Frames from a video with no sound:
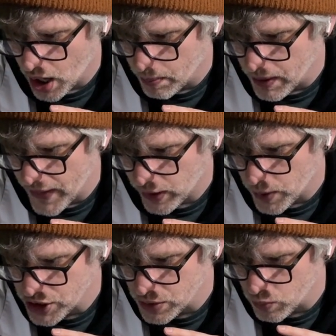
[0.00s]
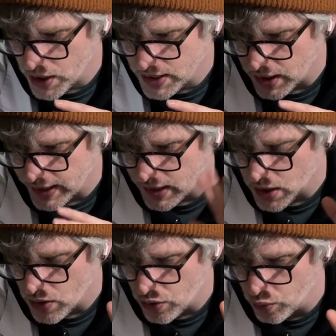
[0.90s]
and that question was
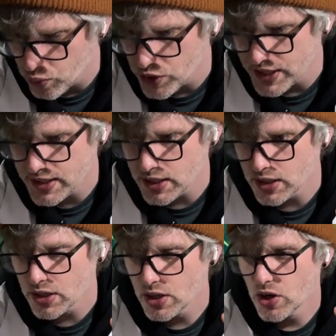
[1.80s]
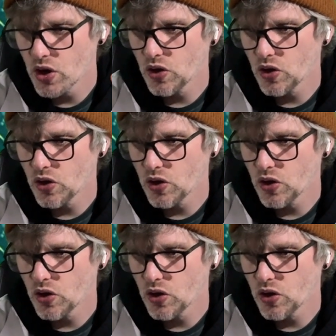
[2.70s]
like the reason,